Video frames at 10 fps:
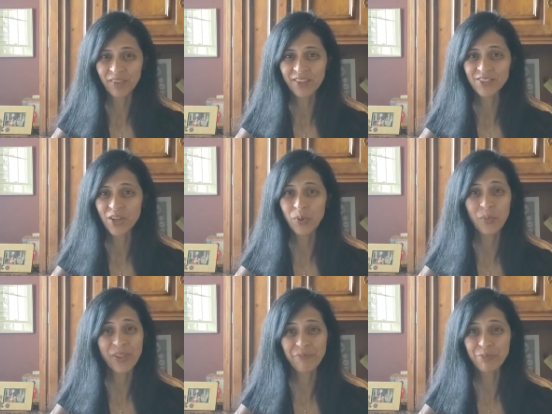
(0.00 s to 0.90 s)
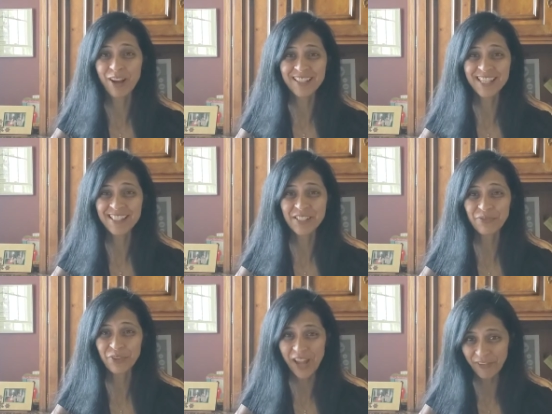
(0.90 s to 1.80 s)
So we have processes
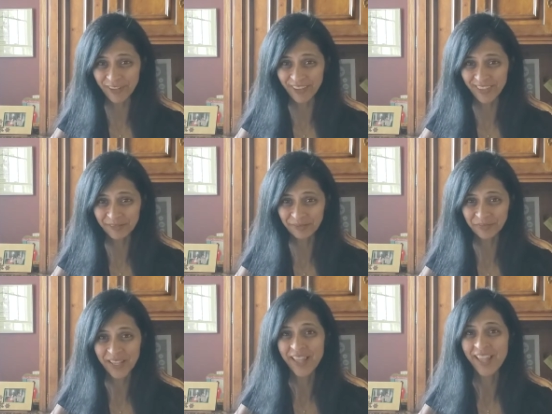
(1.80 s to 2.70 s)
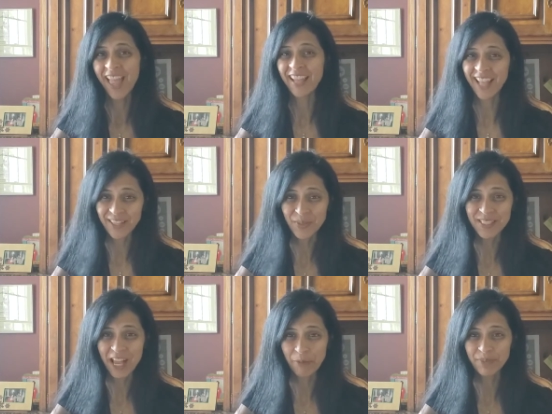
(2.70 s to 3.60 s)
for everything. And that's what's
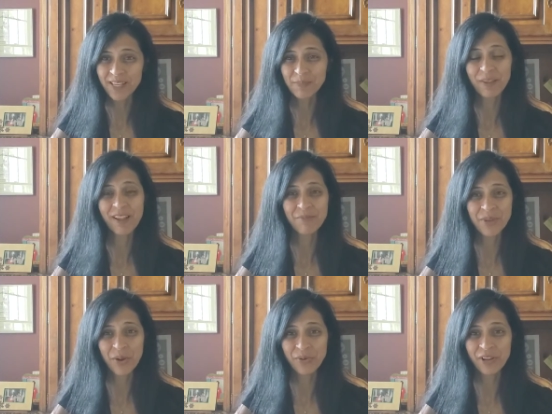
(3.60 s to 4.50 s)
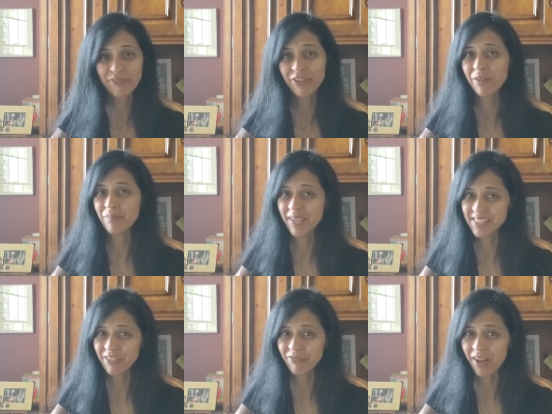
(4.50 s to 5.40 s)
helped us become known for
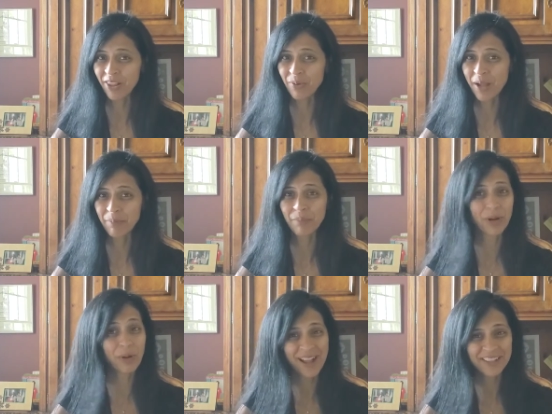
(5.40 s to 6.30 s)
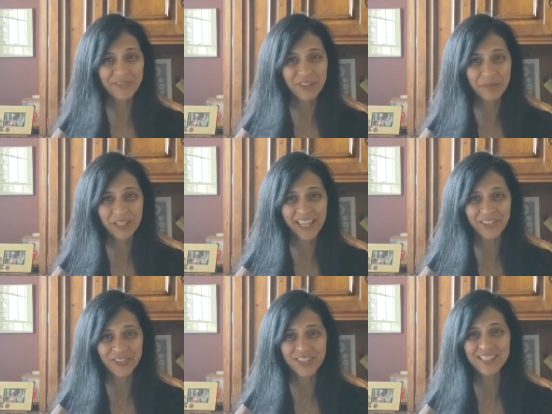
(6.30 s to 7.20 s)
amazing follow-up, proactive
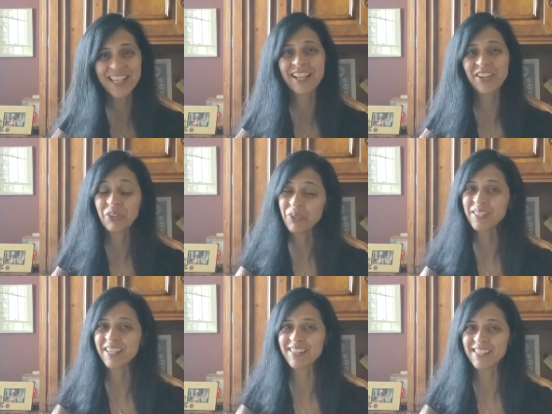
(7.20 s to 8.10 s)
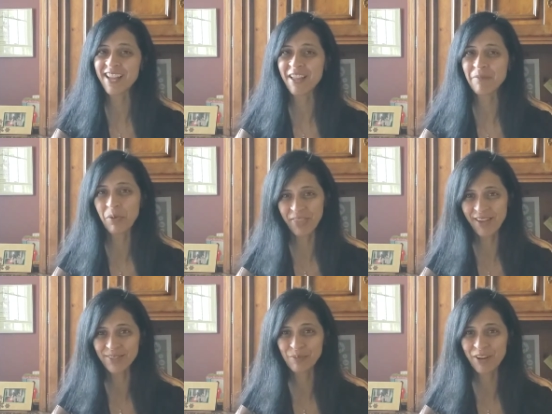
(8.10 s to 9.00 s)
communications, and closing on time
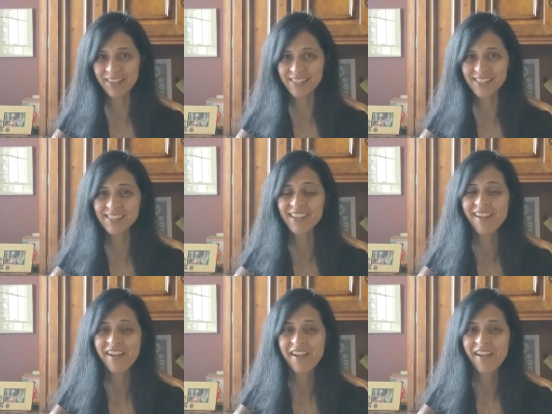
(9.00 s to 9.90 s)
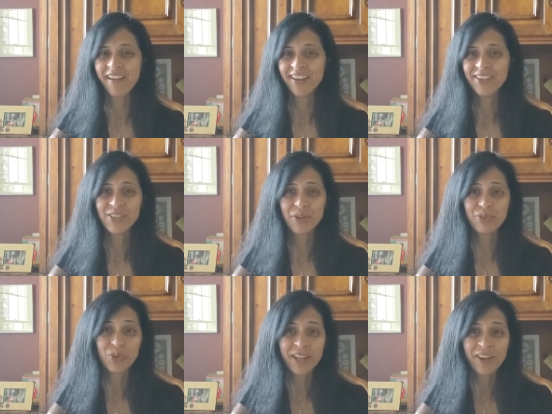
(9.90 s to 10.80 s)
without surprises. So
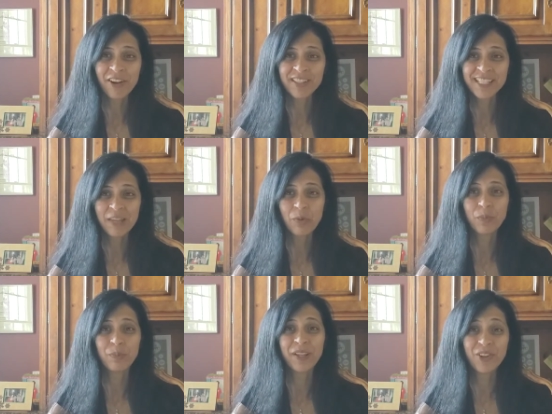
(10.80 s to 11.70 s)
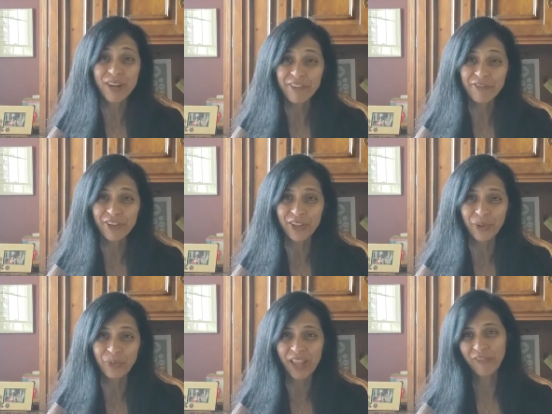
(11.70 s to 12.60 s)
joining our team would be great for
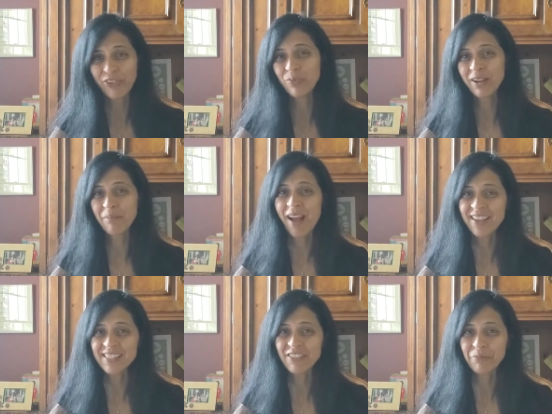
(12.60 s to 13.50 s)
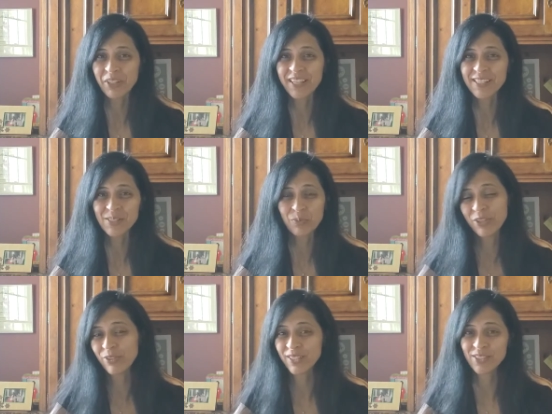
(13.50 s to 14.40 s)
you if you want a positive place where
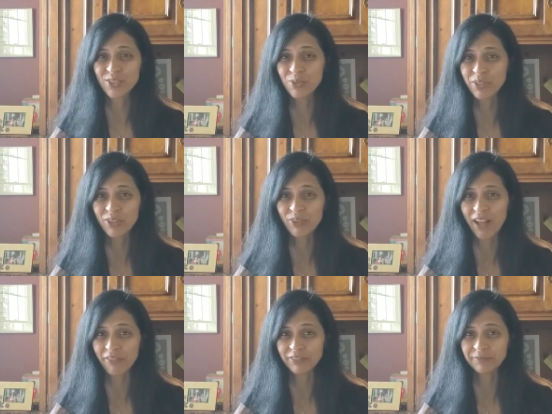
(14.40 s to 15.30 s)
you get to do what you love.